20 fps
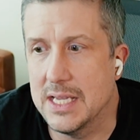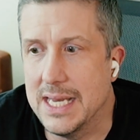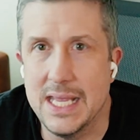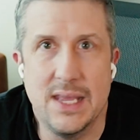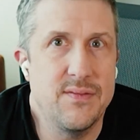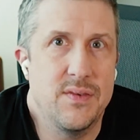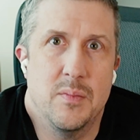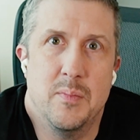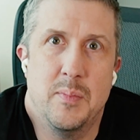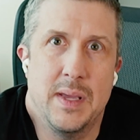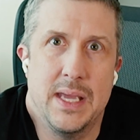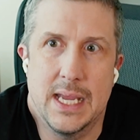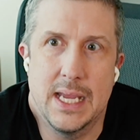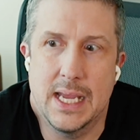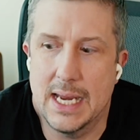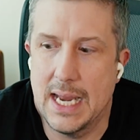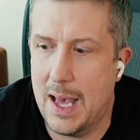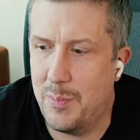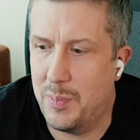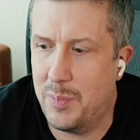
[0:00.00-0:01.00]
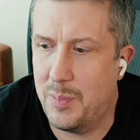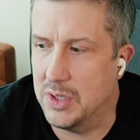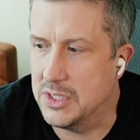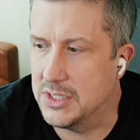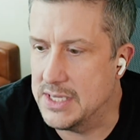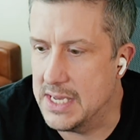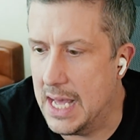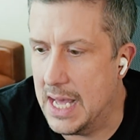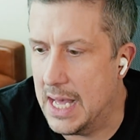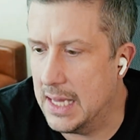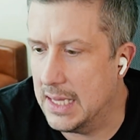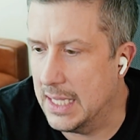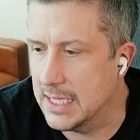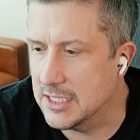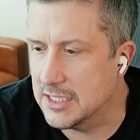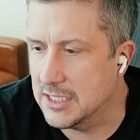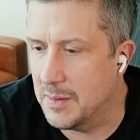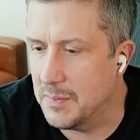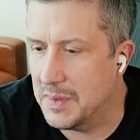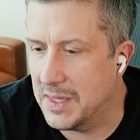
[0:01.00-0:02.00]
and even being at Apple, it's not
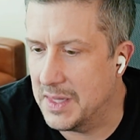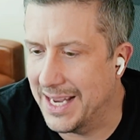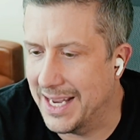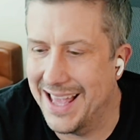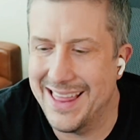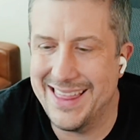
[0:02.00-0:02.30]
like something.